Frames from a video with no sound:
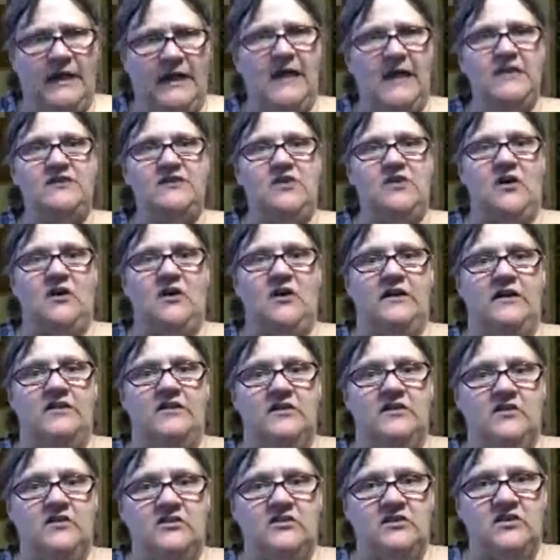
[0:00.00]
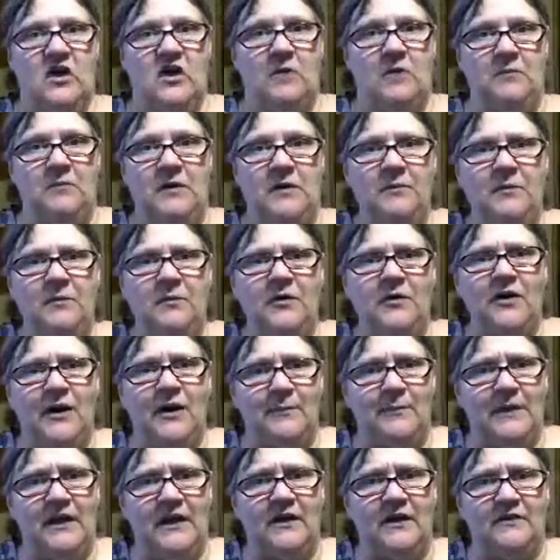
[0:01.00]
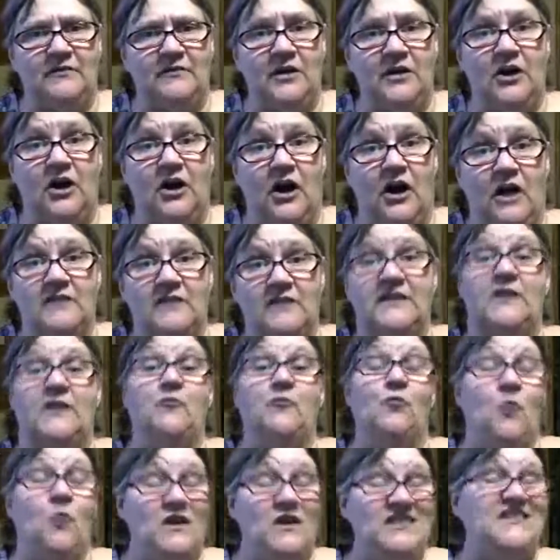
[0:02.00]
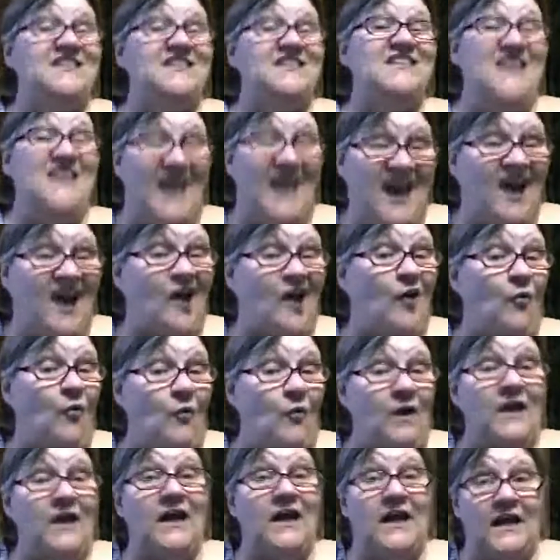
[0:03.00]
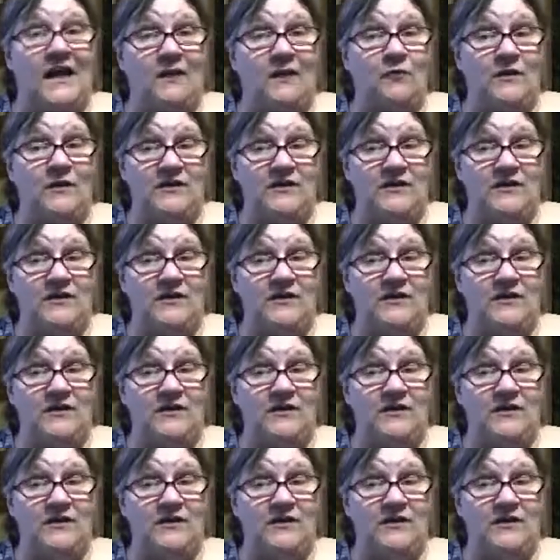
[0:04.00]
And then I saw people coming out of a car that wasn't there when I